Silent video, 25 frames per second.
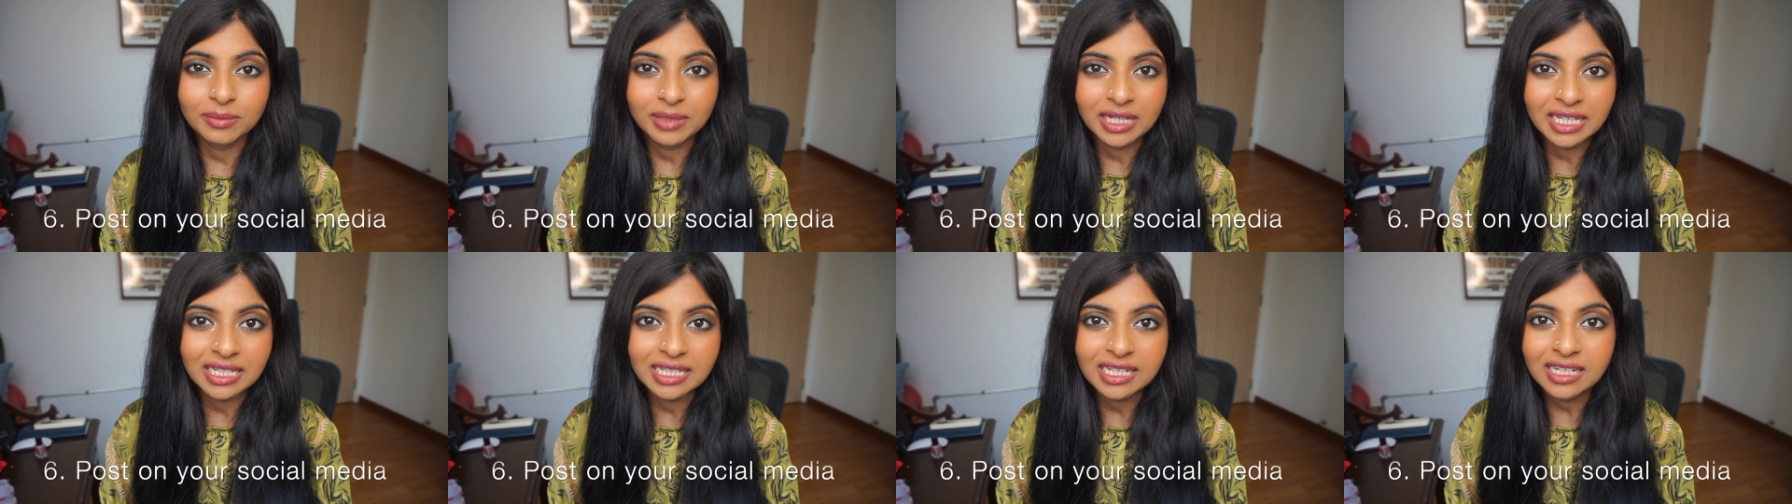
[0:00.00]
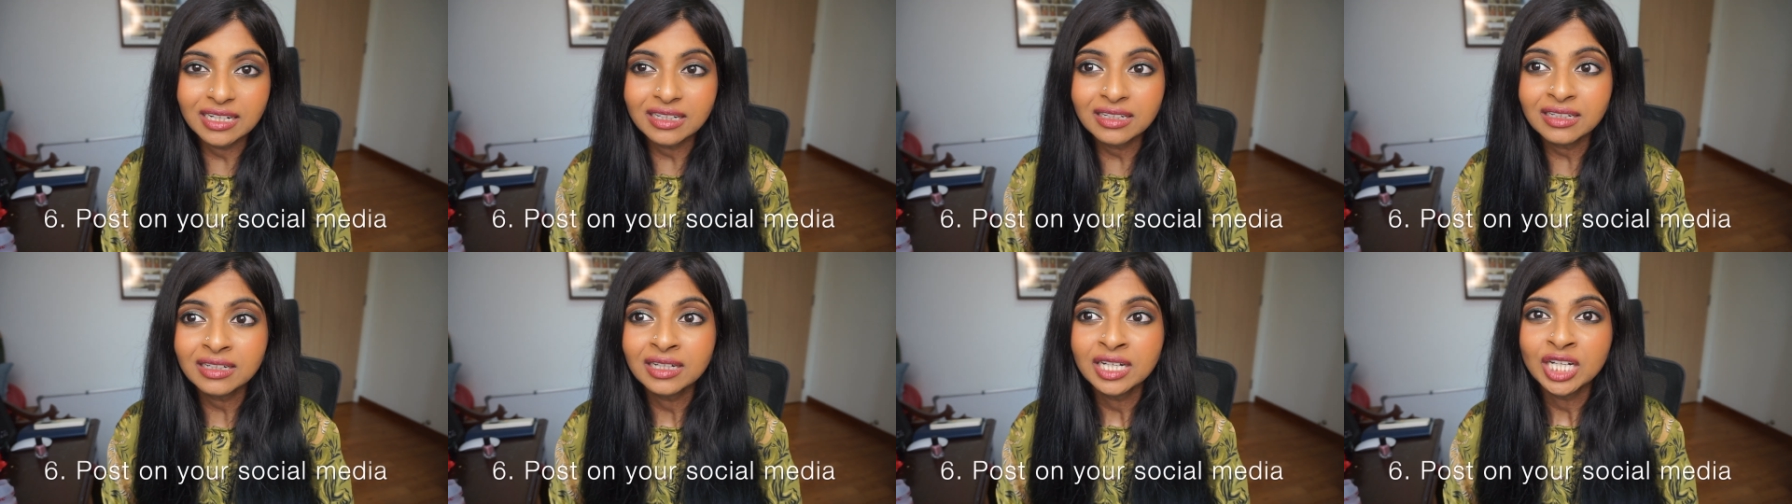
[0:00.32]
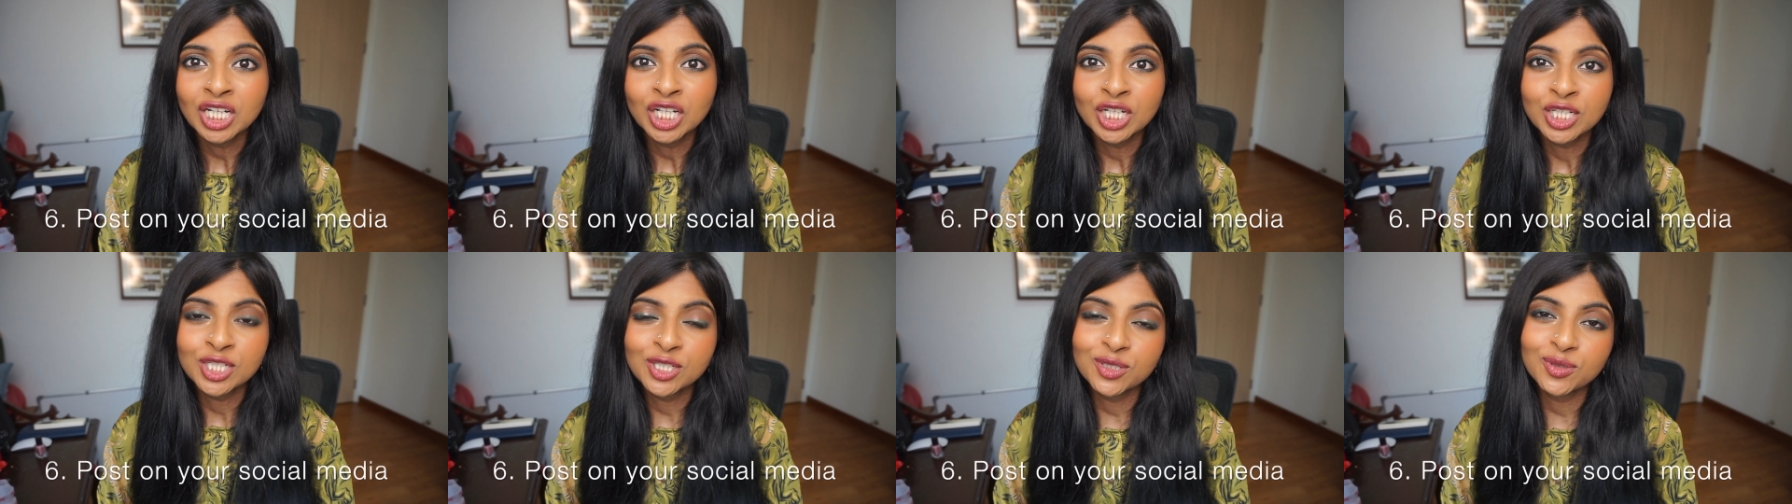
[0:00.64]
media
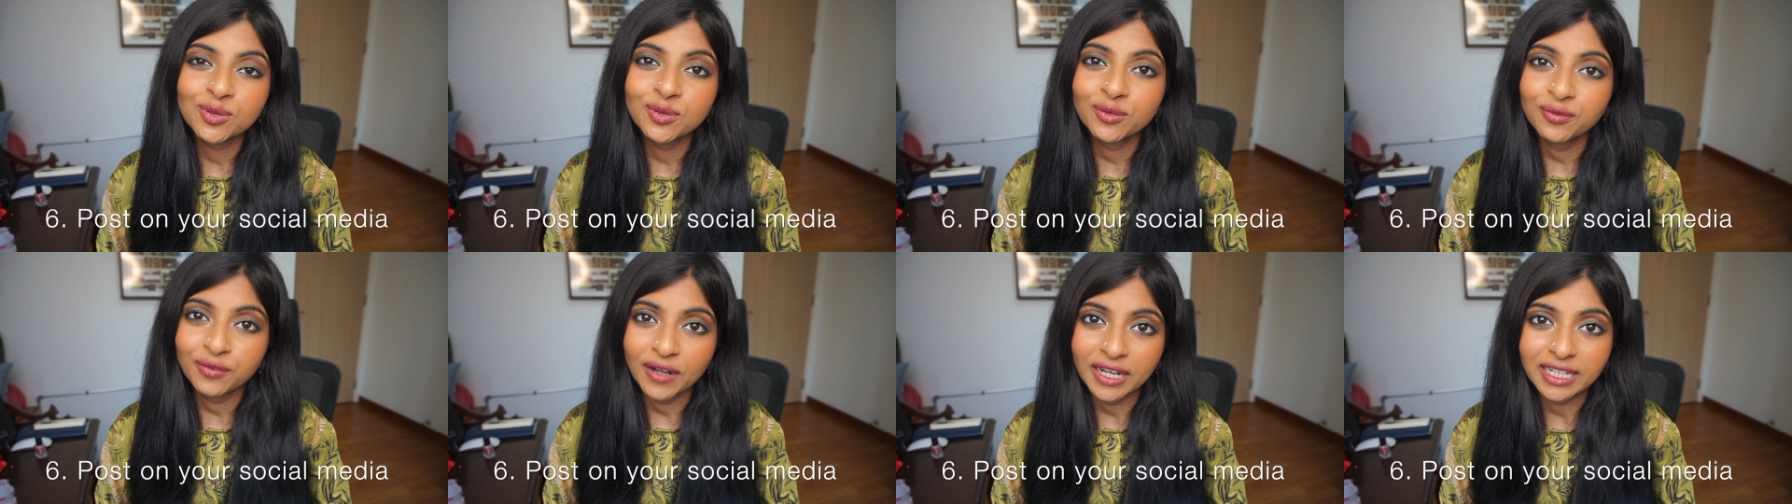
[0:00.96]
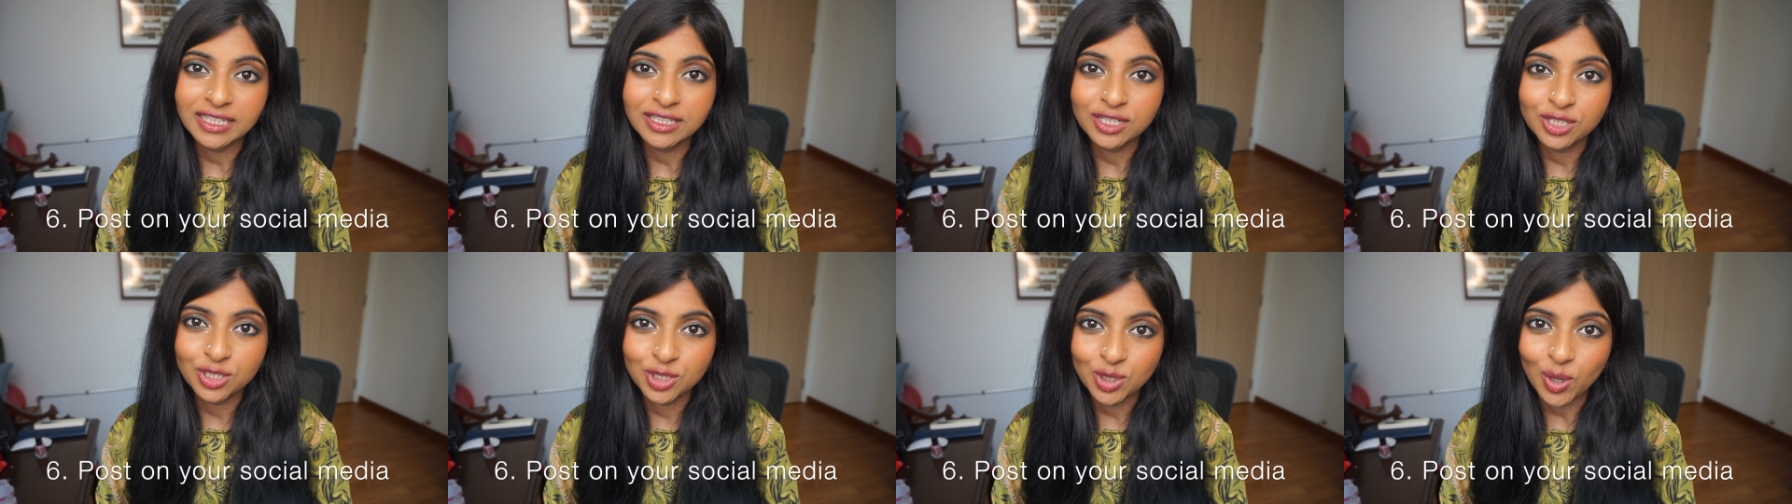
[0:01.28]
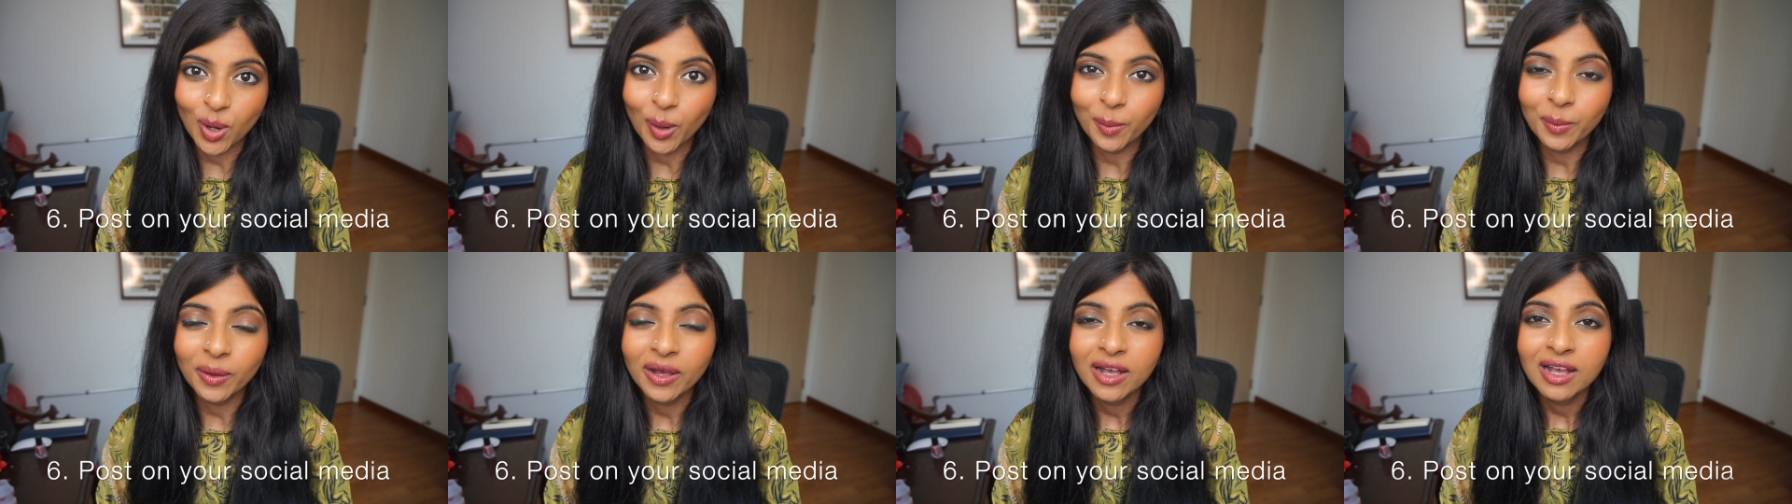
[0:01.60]
to find a
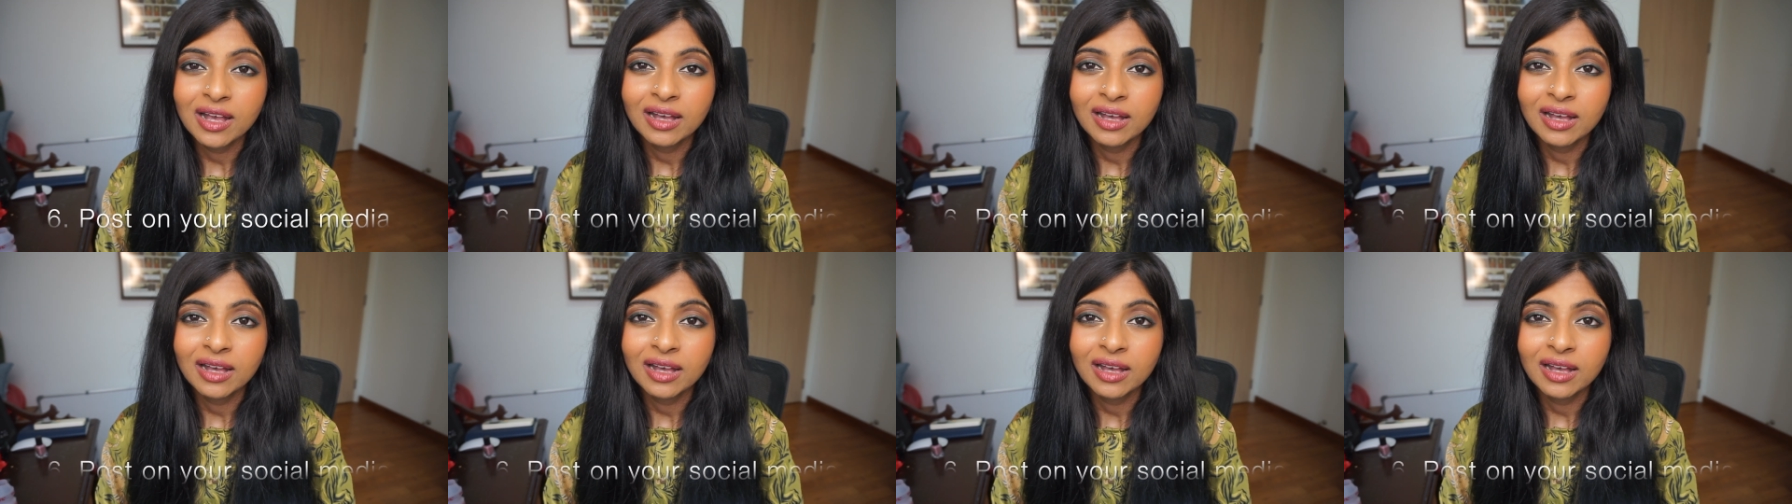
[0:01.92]
job.